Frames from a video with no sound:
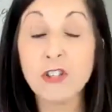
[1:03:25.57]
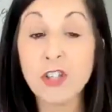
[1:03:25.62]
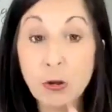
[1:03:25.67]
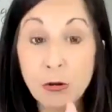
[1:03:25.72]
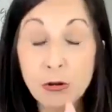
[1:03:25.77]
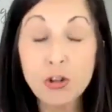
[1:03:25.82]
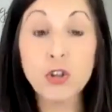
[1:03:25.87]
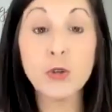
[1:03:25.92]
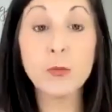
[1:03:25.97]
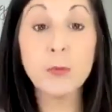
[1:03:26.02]

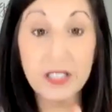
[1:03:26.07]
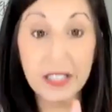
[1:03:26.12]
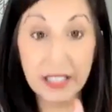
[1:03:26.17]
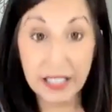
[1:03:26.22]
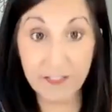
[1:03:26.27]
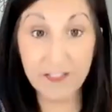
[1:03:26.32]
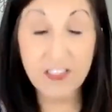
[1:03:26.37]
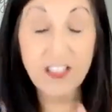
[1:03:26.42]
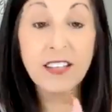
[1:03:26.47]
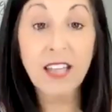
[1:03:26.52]
Don't you
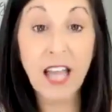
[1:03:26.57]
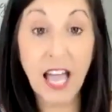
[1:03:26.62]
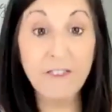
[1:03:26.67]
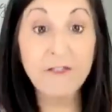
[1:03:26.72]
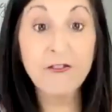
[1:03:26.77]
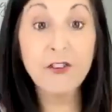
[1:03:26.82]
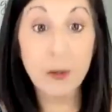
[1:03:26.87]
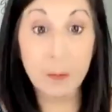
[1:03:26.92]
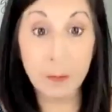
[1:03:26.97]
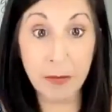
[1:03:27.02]
believe the lie
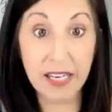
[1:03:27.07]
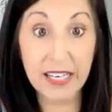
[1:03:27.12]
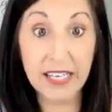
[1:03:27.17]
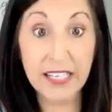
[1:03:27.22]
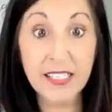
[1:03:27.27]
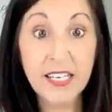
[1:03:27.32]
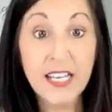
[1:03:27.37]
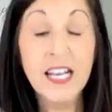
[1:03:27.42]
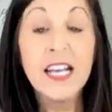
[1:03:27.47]
for a minute